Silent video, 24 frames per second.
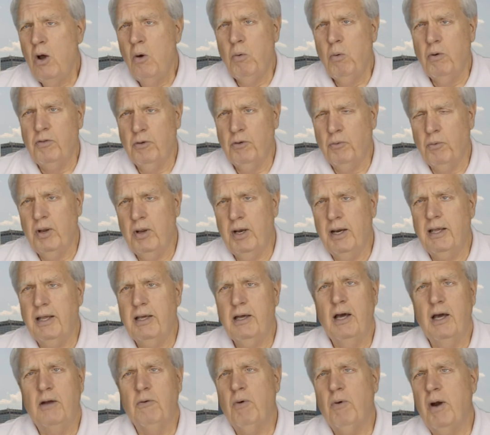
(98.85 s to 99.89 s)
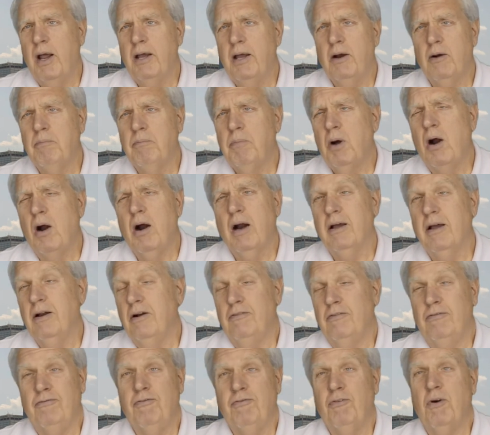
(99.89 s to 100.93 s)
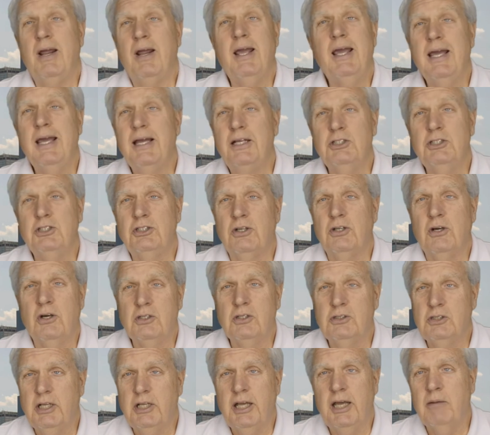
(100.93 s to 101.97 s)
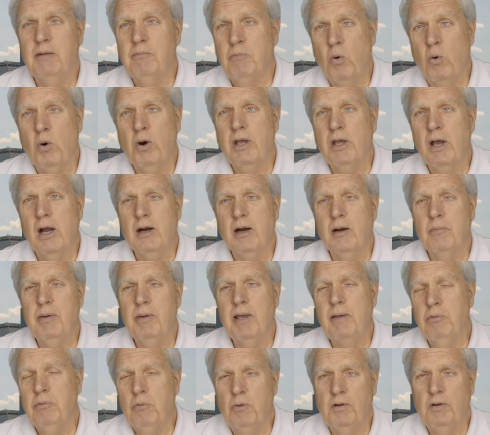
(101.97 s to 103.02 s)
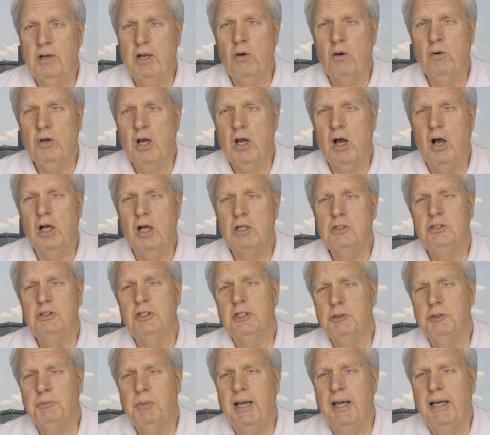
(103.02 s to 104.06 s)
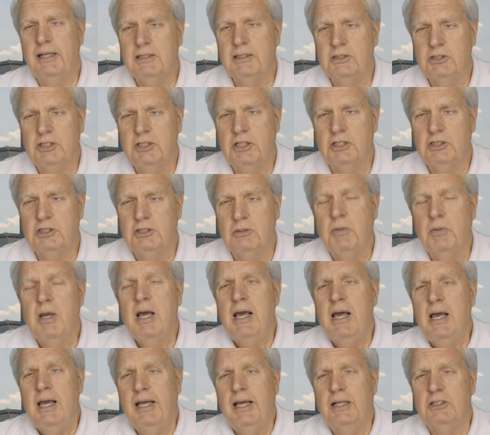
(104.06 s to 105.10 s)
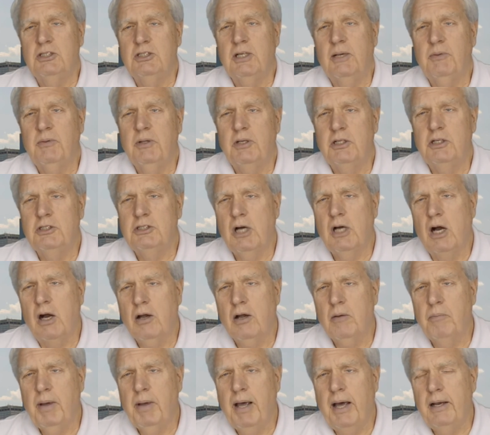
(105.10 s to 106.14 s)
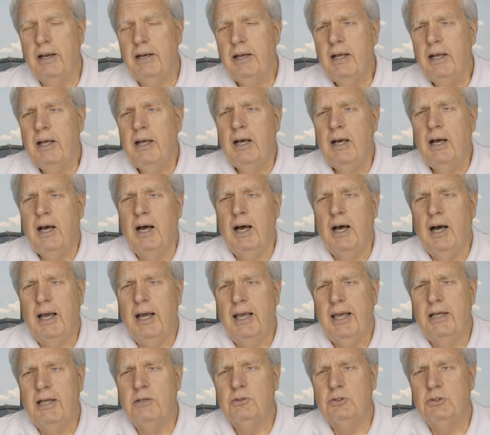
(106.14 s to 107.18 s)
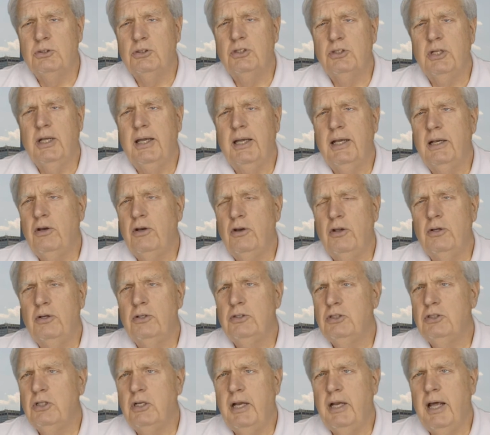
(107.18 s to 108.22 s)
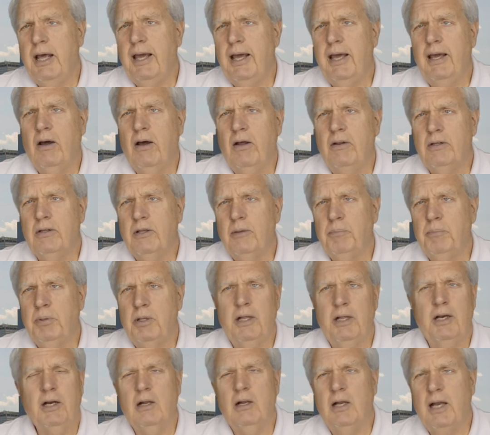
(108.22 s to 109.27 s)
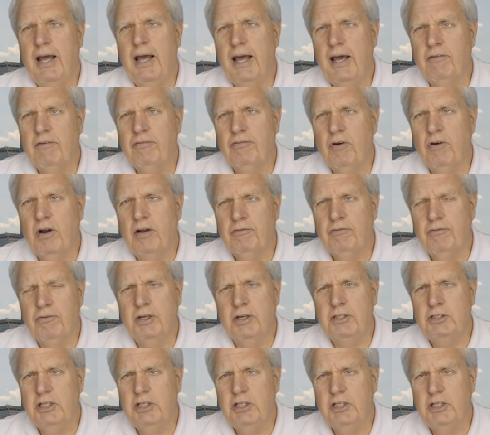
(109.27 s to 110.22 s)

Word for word: with a really cut rate or bargain or free insurance to get more younger people with low cost to expand the system. It's something to talk about. Uh, interesting news today on the political ad front. French